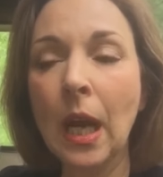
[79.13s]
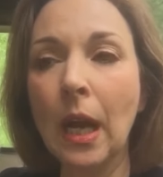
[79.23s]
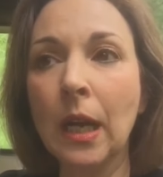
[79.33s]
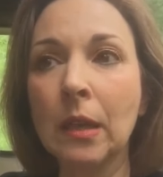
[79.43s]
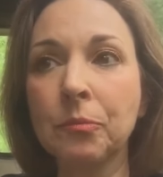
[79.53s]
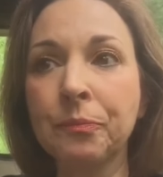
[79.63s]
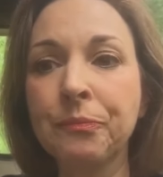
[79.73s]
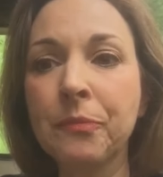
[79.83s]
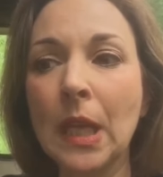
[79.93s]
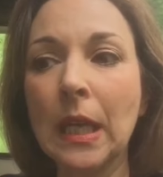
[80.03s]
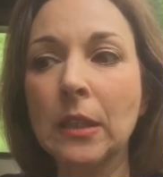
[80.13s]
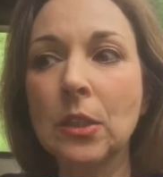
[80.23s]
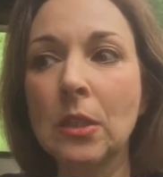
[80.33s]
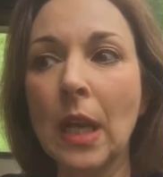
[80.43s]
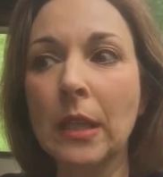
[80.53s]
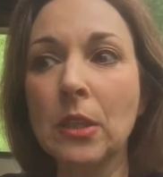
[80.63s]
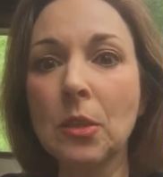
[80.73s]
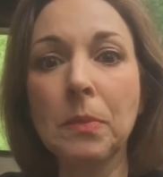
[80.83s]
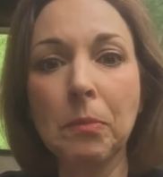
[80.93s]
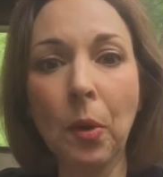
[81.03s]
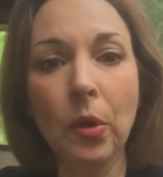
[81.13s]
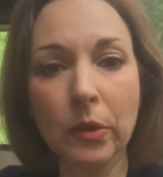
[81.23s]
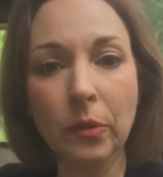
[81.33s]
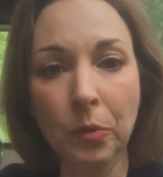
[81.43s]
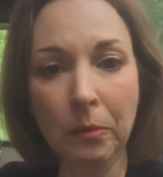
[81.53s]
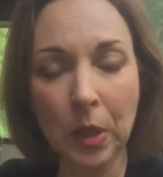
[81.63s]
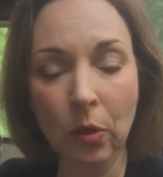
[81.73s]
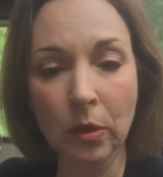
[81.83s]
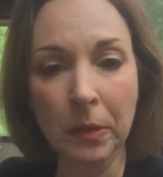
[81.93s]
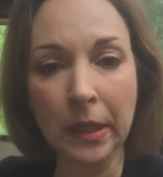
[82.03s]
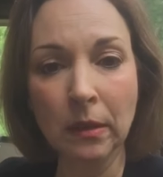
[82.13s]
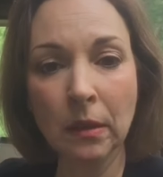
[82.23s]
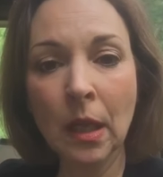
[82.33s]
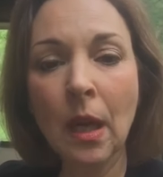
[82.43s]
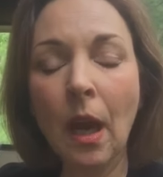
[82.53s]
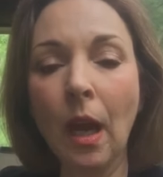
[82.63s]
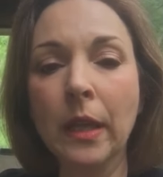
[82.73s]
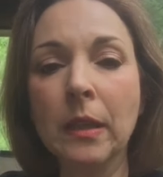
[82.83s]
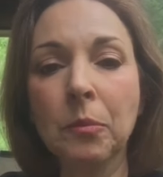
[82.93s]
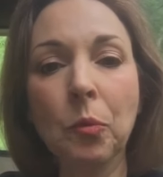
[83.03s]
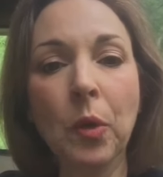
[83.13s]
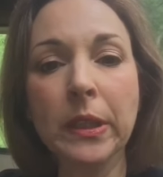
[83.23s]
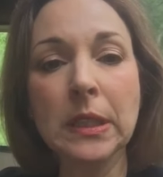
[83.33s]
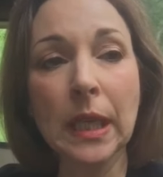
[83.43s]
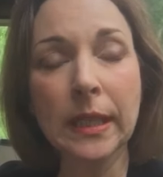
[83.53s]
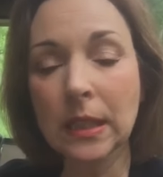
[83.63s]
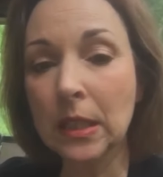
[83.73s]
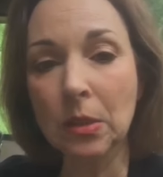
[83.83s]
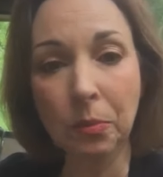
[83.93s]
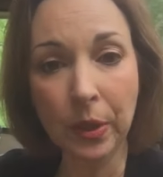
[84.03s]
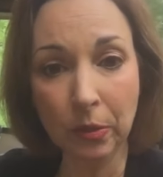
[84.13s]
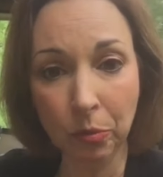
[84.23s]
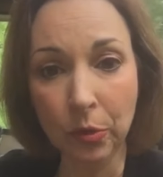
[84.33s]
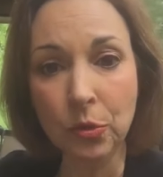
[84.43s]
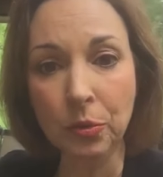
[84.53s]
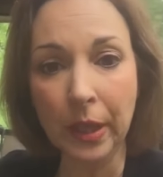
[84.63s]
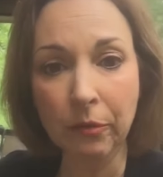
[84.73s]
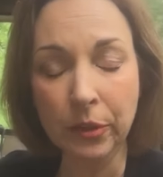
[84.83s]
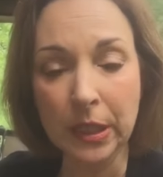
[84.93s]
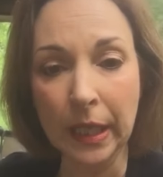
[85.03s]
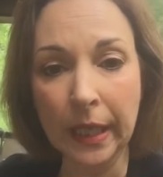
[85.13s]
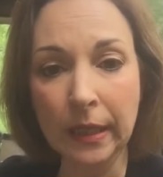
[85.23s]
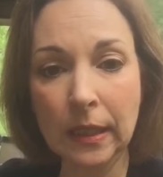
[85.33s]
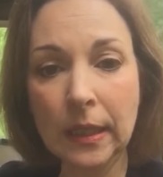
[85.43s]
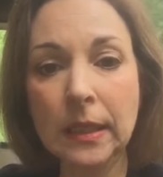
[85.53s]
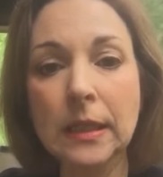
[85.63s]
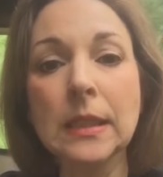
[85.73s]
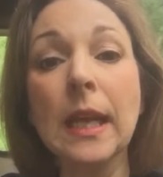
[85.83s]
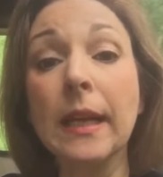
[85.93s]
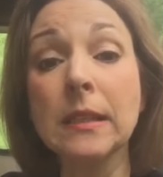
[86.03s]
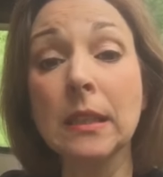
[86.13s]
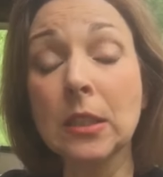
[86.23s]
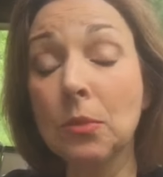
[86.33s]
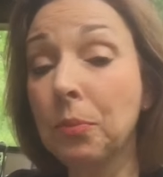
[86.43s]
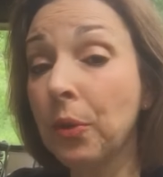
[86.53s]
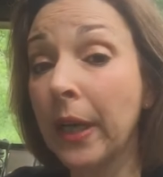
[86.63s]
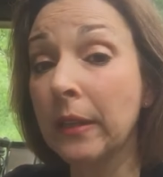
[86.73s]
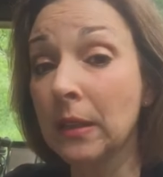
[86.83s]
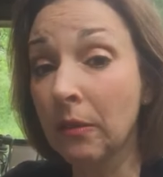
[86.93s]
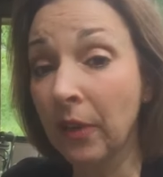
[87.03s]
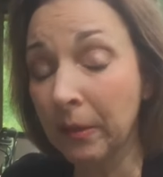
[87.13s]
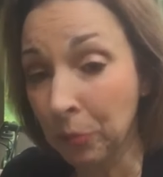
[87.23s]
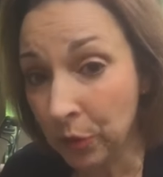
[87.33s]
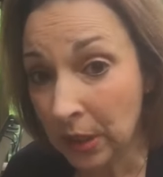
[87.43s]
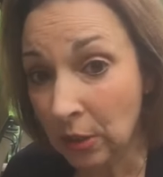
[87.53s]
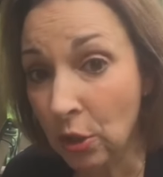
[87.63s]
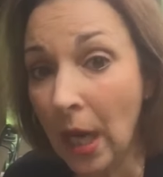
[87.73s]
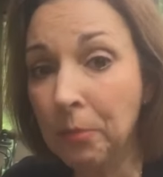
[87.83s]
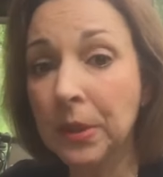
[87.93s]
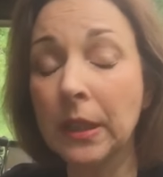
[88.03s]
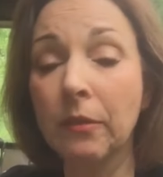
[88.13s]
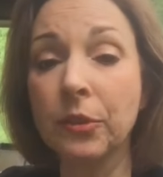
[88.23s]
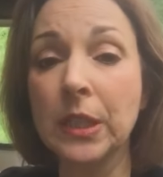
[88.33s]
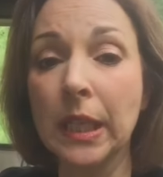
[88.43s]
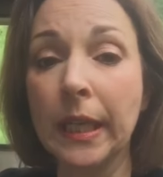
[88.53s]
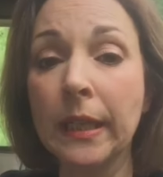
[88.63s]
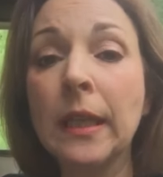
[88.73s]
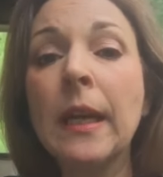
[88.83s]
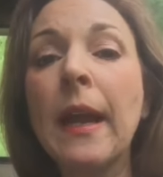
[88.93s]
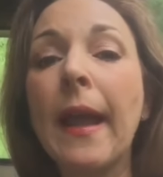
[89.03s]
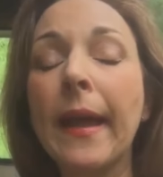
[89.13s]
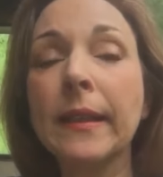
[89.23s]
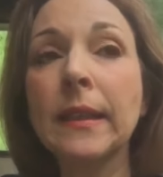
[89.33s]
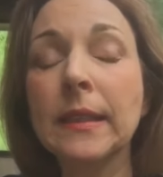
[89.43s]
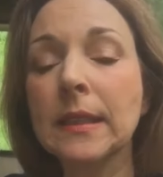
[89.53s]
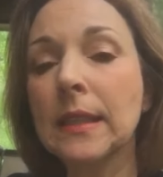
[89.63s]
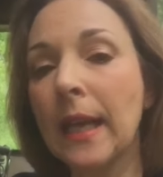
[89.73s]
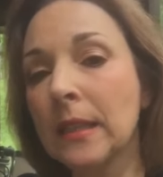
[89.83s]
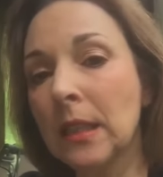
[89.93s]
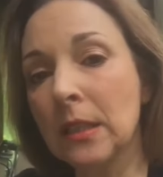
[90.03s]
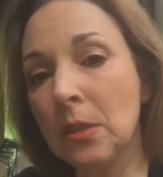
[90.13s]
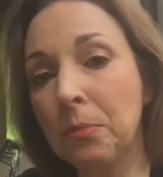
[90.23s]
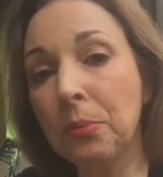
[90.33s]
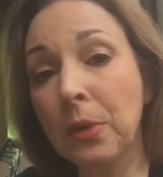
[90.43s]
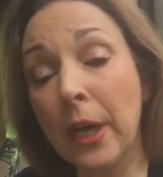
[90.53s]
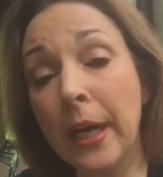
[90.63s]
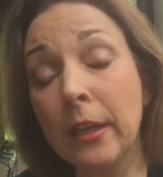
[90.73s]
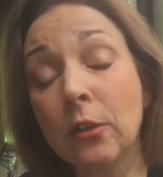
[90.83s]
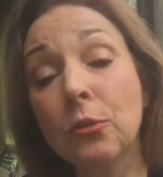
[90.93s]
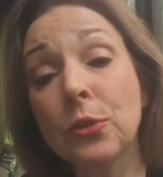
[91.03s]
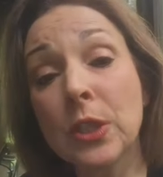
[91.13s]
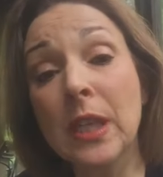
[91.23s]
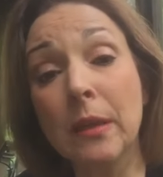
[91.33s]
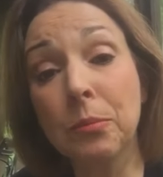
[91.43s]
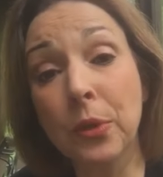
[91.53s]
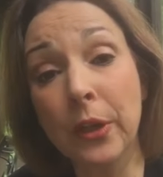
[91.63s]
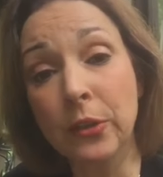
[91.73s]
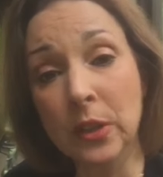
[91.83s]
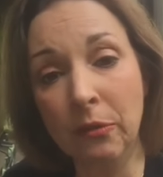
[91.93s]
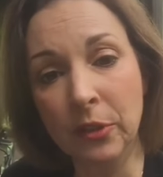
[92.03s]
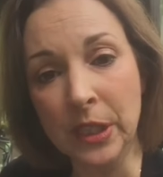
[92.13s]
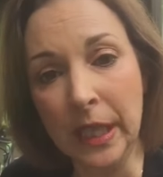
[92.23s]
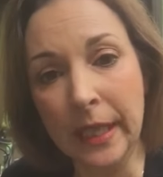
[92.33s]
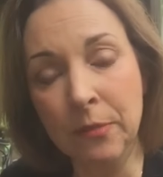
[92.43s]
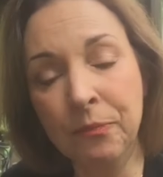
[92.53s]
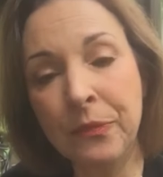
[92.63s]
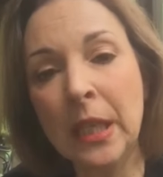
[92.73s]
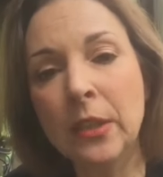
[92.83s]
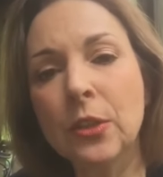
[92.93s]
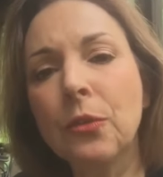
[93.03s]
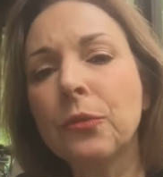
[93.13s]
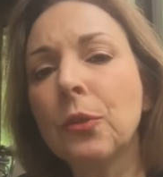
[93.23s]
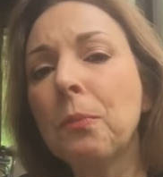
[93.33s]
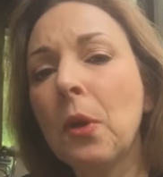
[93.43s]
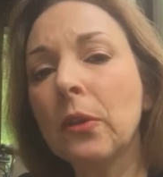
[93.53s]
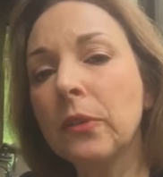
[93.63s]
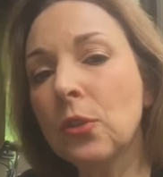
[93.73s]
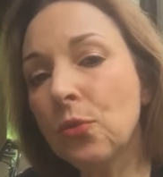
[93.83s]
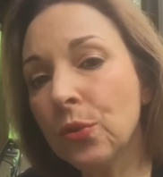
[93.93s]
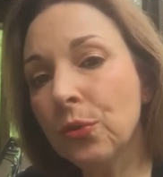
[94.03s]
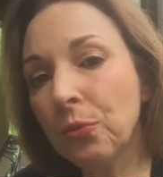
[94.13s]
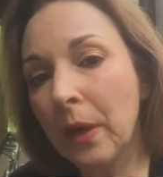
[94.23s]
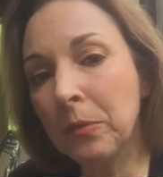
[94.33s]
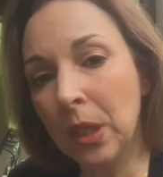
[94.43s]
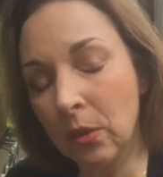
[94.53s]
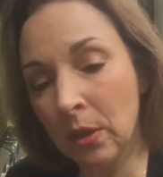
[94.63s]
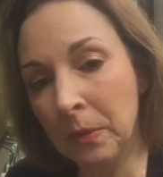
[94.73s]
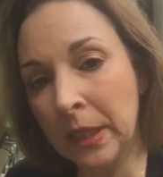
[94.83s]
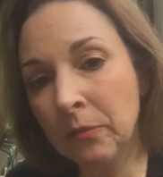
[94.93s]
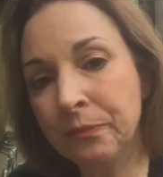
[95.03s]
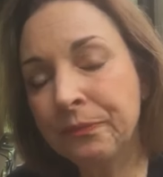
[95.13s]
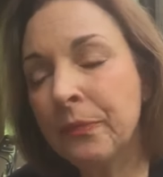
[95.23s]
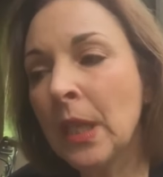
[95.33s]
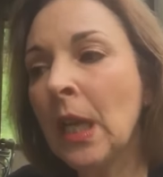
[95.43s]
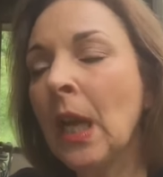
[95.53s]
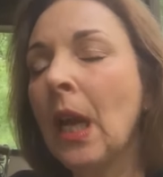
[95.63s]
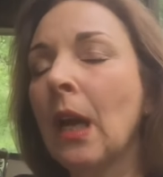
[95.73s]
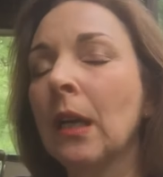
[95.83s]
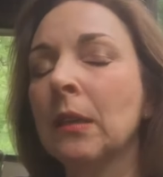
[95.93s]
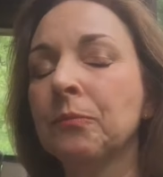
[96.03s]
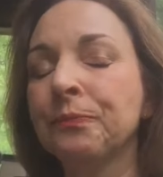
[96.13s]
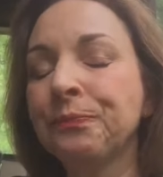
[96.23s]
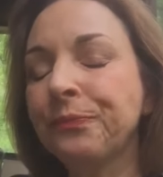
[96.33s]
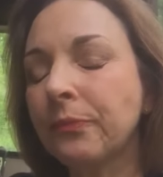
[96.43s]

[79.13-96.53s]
um, to be part of the remnant army. Uh, number one, he's asked us to pray the rosary every day. He has asked us to pray the Divine Mercy Chaplet every day. And he has asked us to pray crusade prayers every day. So if you're part of the true remnant army, um,